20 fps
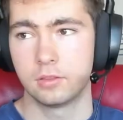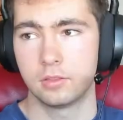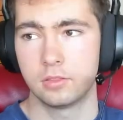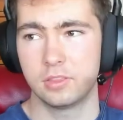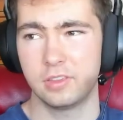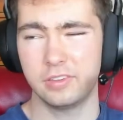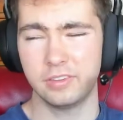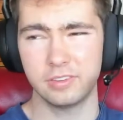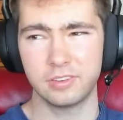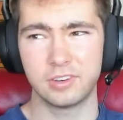
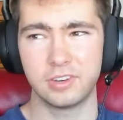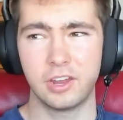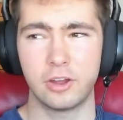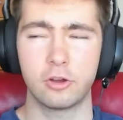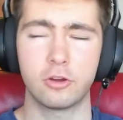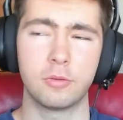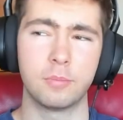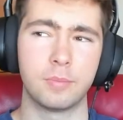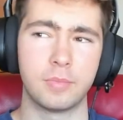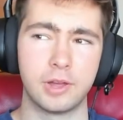This
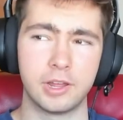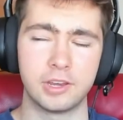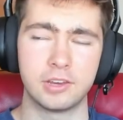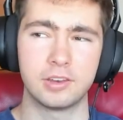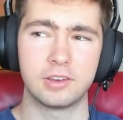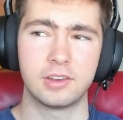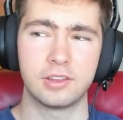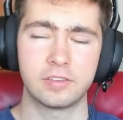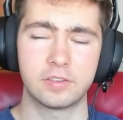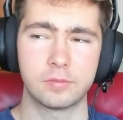
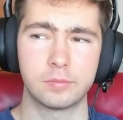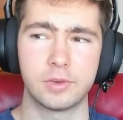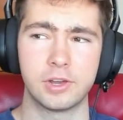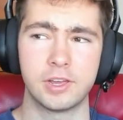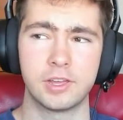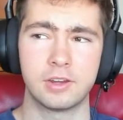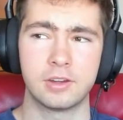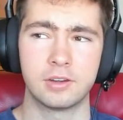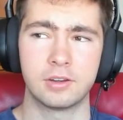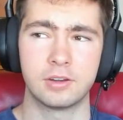narrow-mindedness of
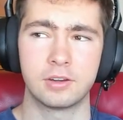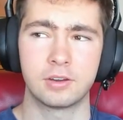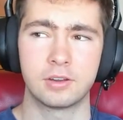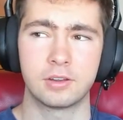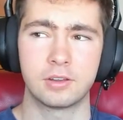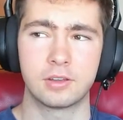mine